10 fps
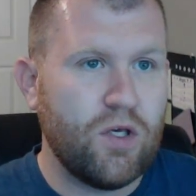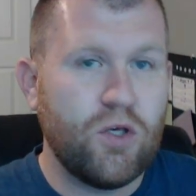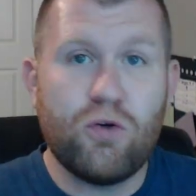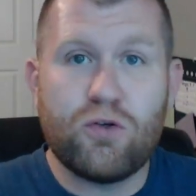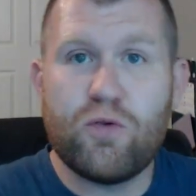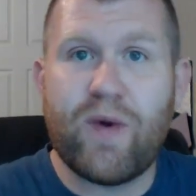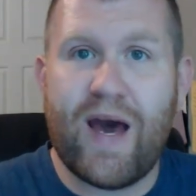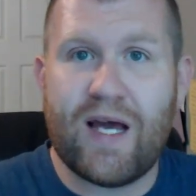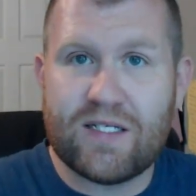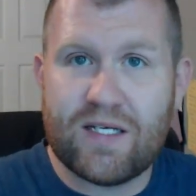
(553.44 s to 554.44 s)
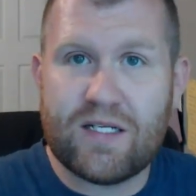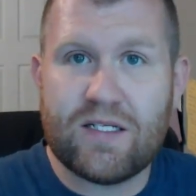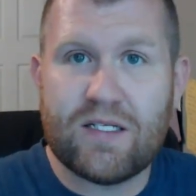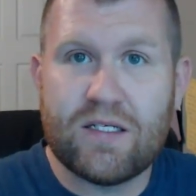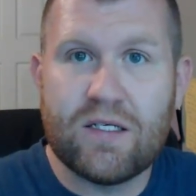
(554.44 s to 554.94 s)
YouTube
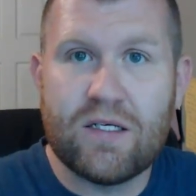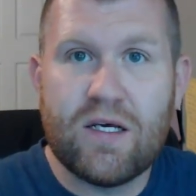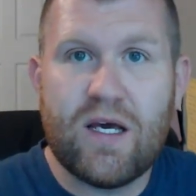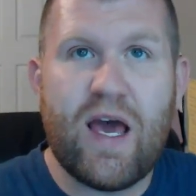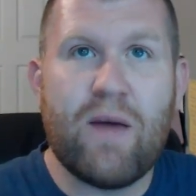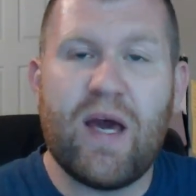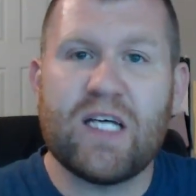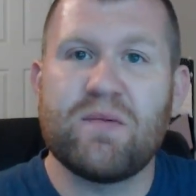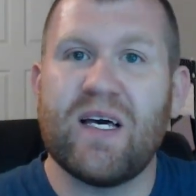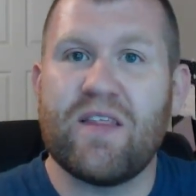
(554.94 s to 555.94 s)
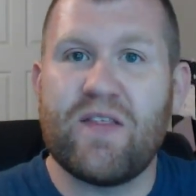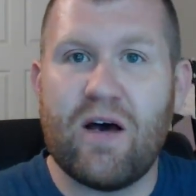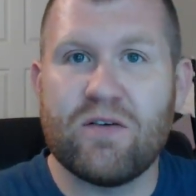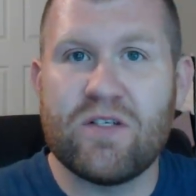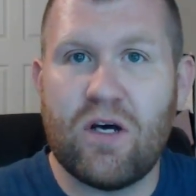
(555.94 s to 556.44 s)
AdSense, it makes me like
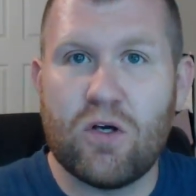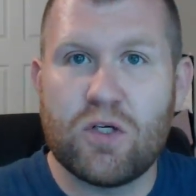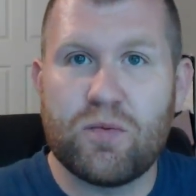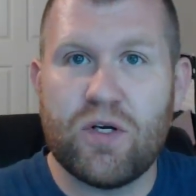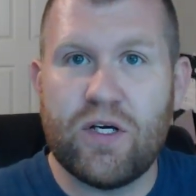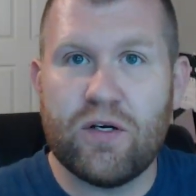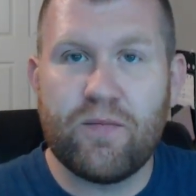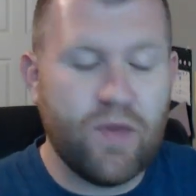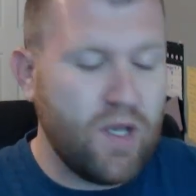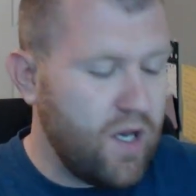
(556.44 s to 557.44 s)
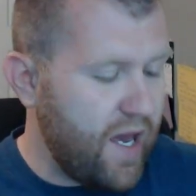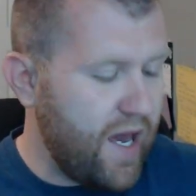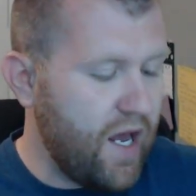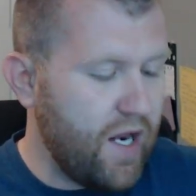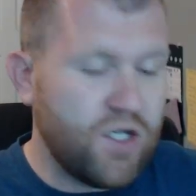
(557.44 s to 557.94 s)
$1,000 per year.
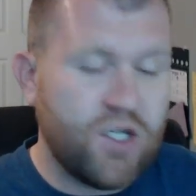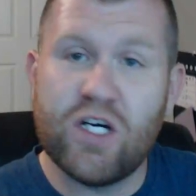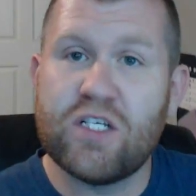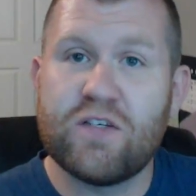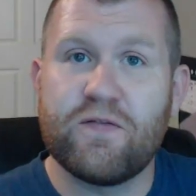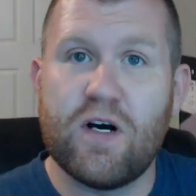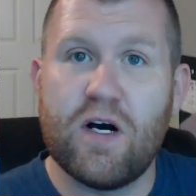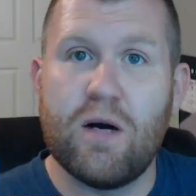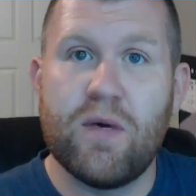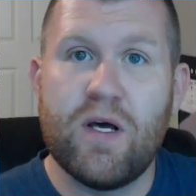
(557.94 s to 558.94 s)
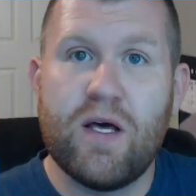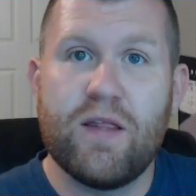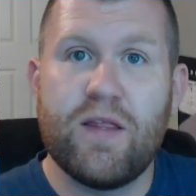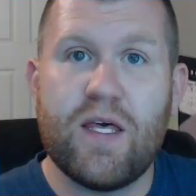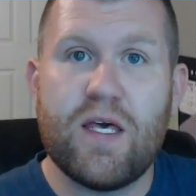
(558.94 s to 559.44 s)
And just from
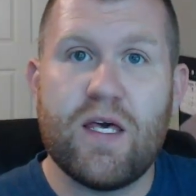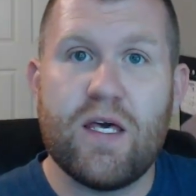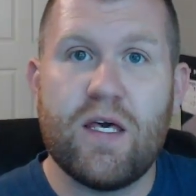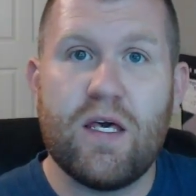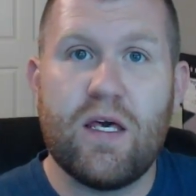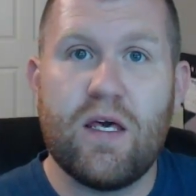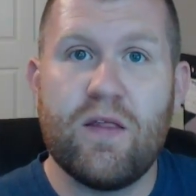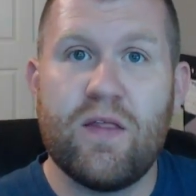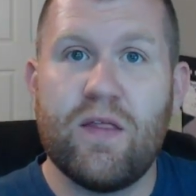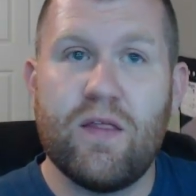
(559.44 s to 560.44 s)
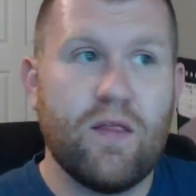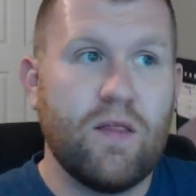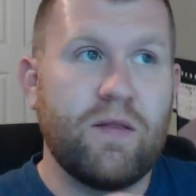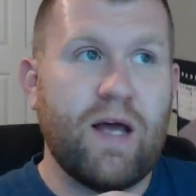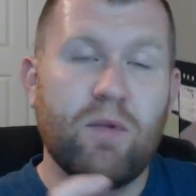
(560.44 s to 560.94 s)
the
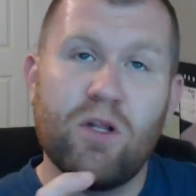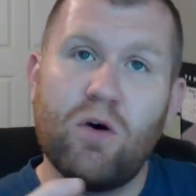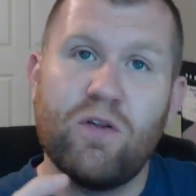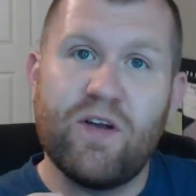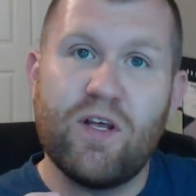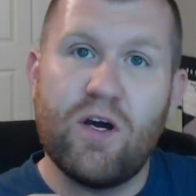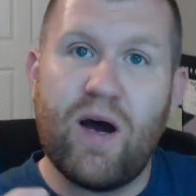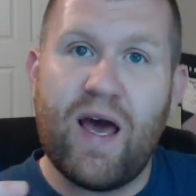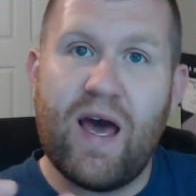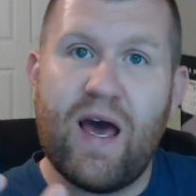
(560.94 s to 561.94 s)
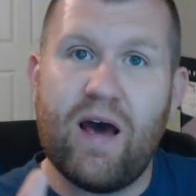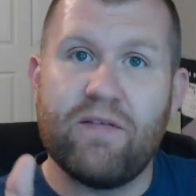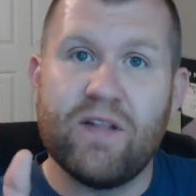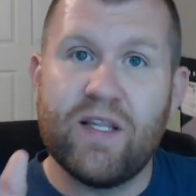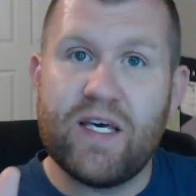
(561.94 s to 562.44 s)
down below the video, I
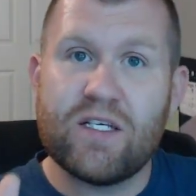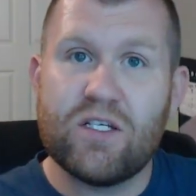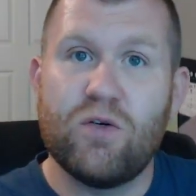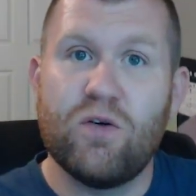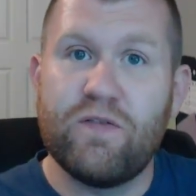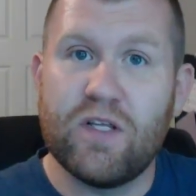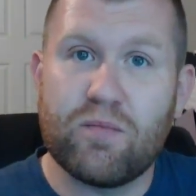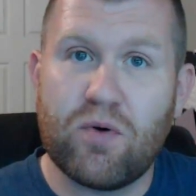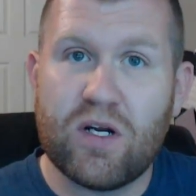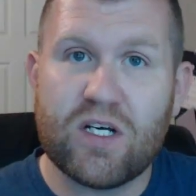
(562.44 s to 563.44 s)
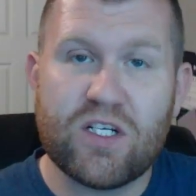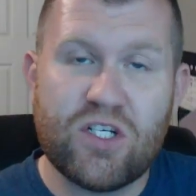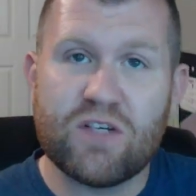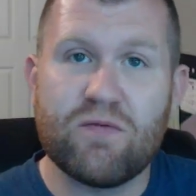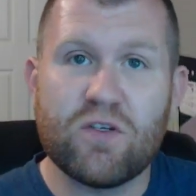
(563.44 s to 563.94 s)
have links to affiliate products.
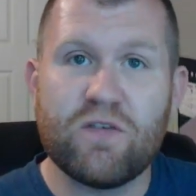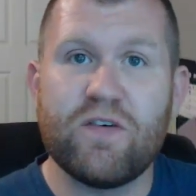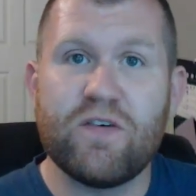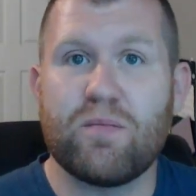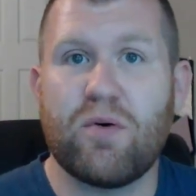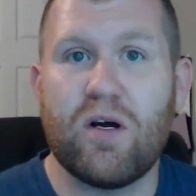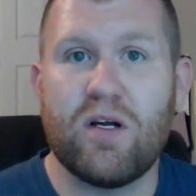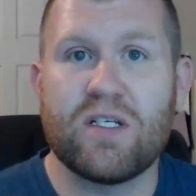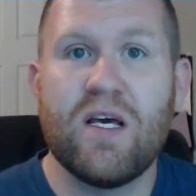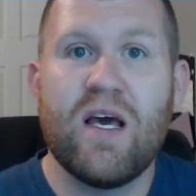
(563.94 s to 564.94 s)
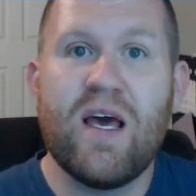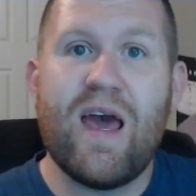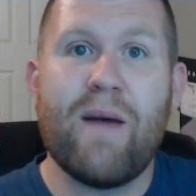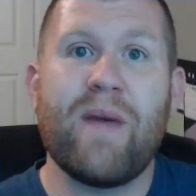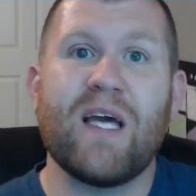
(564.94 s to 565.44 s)
Just from those affiliate products,
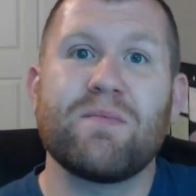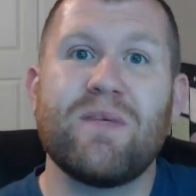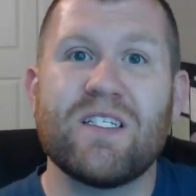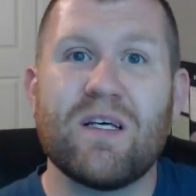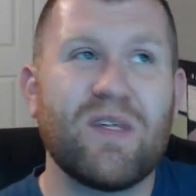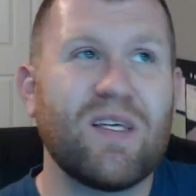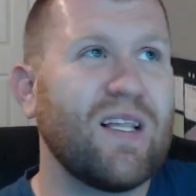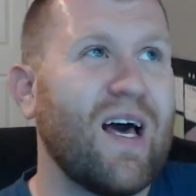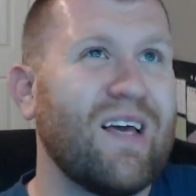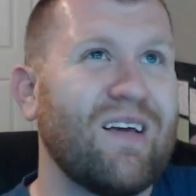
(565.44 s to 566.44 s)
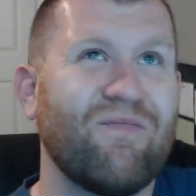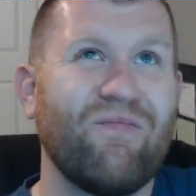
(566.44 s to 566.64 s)
it makes me something like